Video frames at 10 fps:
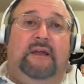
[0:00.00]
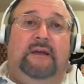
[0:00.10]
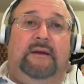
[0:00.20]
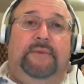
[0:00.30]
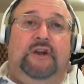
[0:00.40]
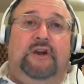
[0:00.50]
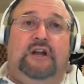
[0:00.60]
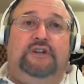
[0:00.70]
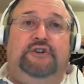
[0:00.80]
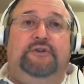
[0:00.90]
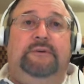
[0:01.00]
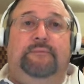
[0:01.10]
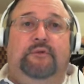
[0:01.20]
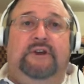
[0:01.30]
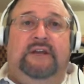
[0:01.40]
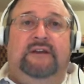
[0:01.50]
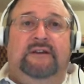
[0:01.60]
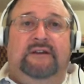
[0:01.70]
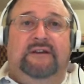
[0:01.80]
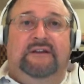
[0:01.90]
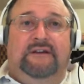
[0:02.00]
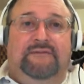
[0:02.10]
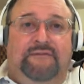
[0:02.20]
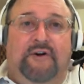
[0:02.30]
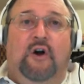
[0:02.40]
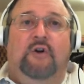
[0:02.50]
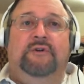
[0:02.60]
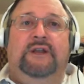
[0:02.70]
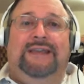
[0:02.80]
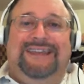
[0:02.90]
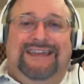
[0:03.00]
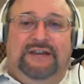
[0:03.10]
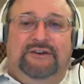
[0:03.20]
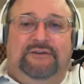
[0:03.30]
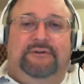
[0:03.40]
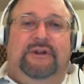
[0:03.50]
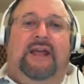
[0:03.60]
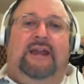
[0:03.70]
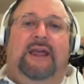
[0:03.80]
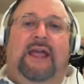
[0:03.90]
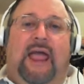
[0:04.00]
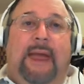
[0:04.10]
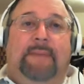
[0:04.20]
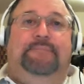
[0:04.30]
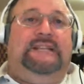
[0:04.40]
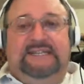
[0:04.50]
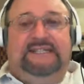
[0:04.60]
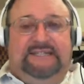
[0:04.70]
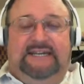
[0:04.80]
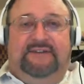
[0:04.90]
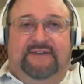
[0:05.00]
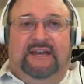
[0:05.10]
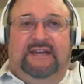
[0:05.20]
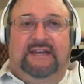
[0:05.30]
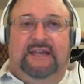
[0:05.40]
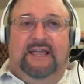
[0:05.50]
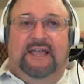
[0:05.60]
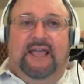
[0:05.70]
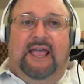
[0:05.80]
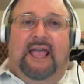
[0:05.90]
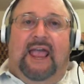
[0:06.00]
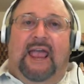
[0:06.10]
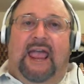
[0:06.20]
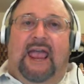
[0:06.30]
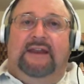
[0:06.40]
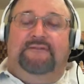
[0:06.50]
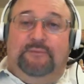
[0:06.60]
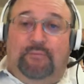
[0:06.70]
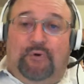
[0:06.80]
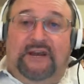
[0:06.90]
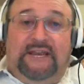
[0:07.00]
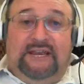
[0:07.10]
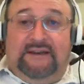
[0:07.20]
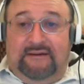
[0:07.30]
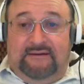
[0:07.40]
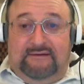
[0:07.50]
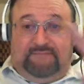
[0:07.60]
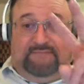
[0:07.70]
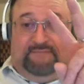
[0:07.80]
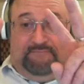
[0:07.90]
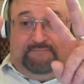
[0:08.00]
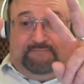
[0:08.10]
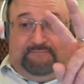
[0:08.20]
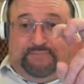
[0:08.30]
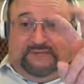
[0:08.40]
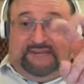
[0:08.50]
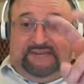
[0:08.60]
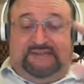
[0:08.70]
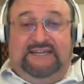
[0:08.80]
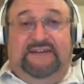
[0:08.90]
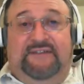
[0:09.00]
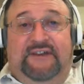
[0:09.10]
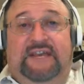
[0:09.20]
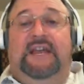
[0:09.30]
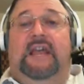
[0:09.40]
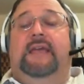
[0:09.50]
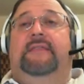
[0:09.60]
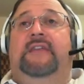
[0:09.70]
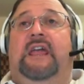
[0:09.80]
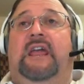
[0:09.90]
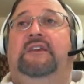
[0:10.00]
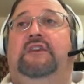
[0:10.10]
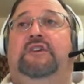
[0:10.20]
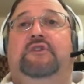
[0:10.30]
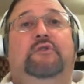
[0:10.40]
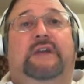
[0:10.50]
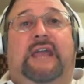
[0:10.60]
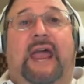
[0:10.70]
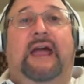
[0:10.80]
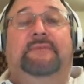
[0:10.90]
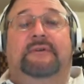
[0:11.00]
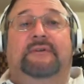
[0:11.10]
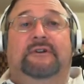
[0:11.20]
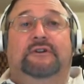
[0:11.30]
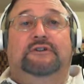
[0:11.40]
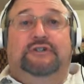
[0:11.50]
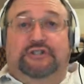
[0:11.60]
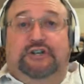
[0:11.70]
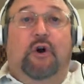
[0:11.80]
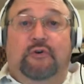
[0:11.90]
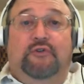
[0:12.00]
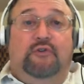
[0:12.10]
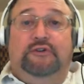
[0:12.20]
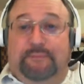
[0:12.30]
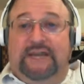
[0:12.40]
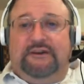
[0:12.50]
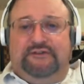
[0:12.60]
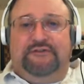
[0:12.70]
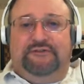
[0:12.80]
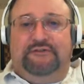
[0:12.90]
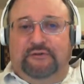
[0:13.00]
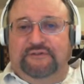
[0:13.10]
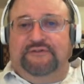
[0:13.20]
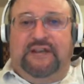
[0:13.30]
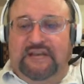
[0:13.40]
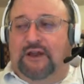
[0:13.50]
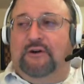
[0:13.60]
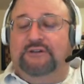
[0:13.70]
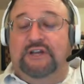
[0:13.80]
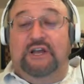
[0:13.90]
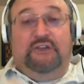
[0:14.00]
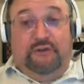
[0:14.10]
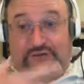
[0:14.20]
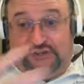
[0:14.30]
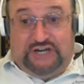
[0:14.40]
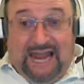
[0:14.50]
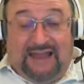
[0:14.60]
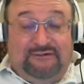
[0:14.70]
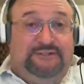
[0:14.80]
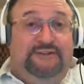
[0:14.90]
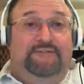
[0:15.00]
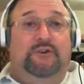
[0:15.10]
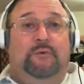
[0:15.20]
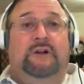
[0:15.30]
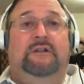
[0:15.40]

because you can put in phone, internet, and business TV. And if you bring in business TV, then you can show those pictures, those videos, those channels, if you will,